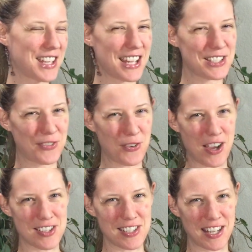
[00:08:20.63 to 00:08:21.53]
guys, for
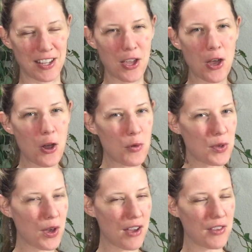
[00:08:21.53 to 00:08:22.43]
watching. Hope
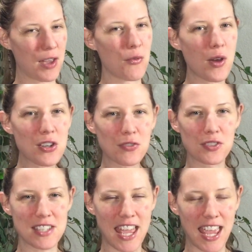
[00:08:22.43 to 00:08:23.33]
you have a wonderful
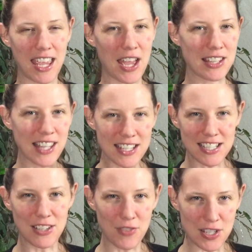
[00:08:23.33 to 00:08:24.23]
day. I'd like
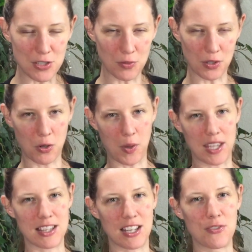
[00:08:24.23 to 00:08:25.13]
to invite you real
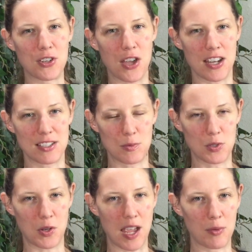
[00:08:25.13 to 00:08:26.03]
quick that if you're not a
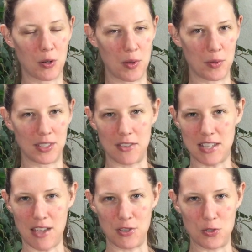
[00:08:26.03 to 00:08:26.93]
subscriber, we would love to
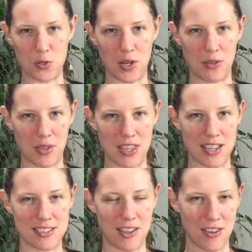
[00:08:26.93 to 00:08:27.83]
have you join with
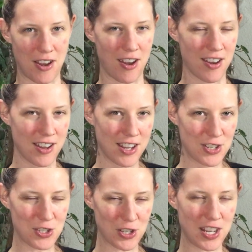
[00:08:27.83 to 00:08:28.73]
us on our
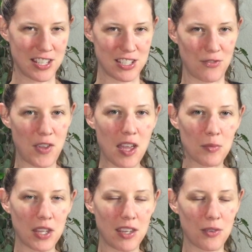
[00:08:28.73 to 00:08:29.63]
journey into
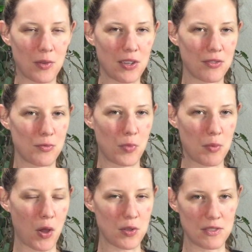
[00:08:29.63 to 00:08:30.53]
family. We
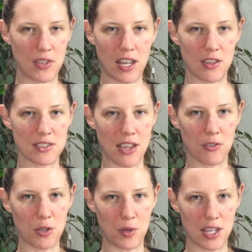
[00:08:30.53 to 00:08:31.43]
post videos
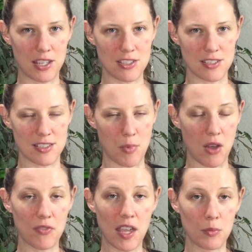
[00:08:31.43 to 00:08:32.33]
every week just
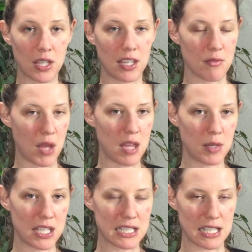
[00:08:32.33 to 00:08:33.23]
about family and
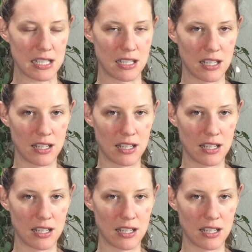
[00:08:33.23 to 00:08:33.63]
babies and